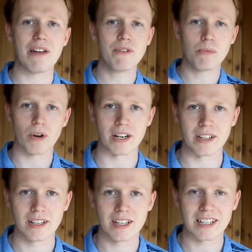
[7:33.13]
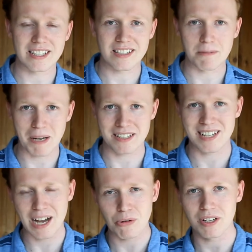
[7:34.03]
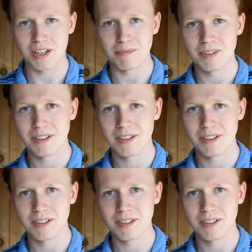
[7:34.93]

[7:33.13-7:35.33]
everyone gets the best outcome.